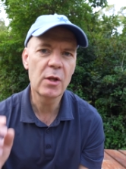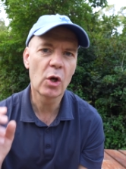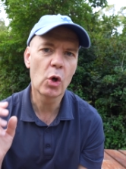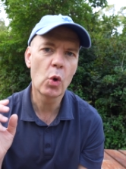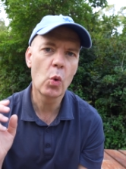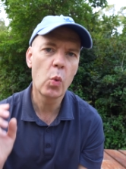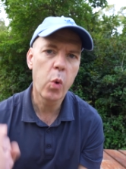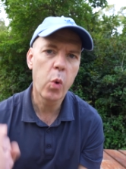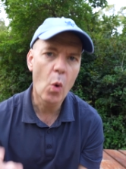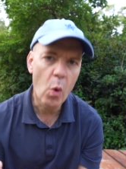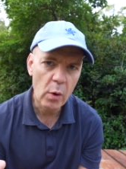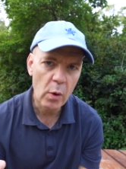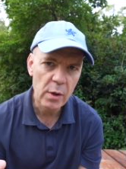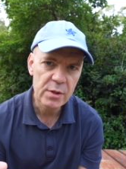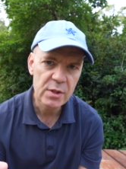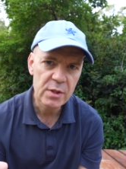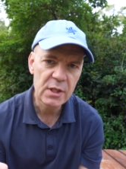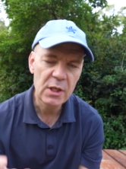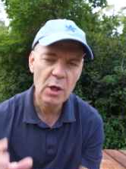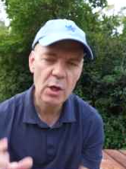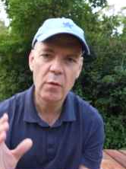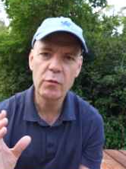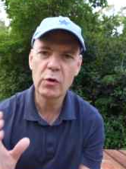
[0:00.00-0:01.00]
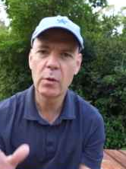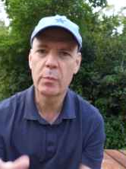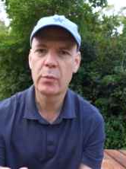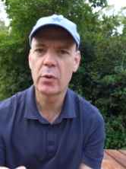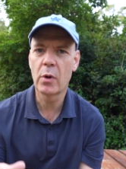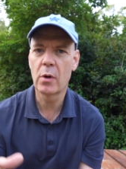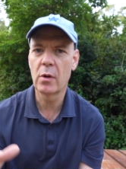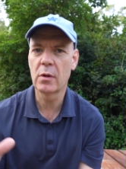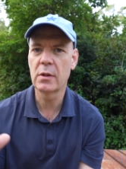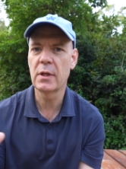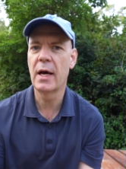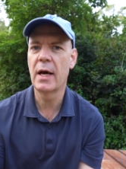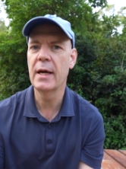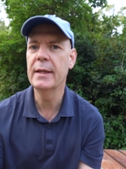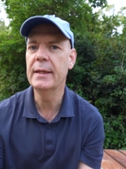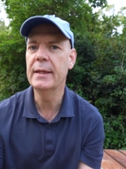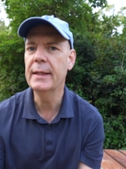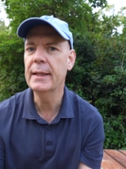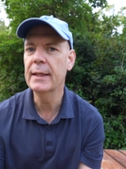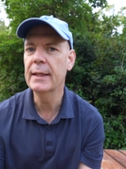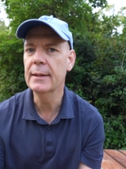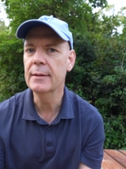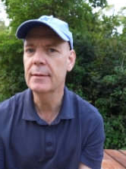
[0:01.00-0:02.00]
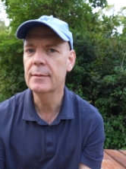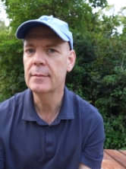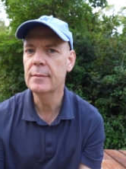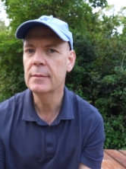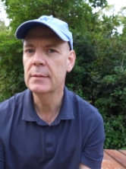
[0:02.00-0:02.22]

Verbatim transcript: quality of your product idea.